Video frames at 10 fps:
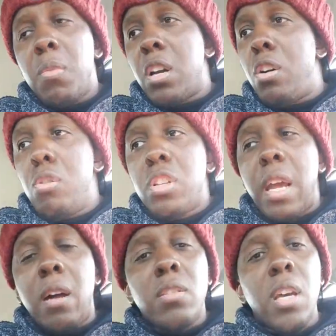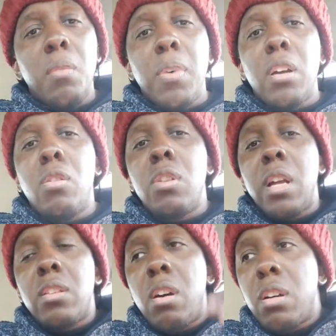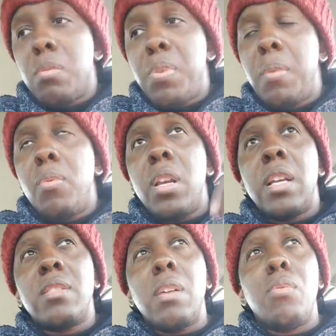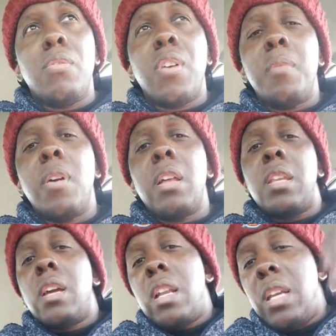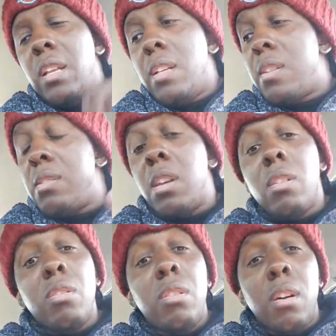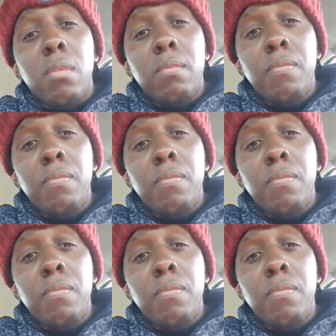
in my coaching, outside of my coaching, I talk to people and they say, "Well, Fabio, I think I need this." I say, "No, you don't."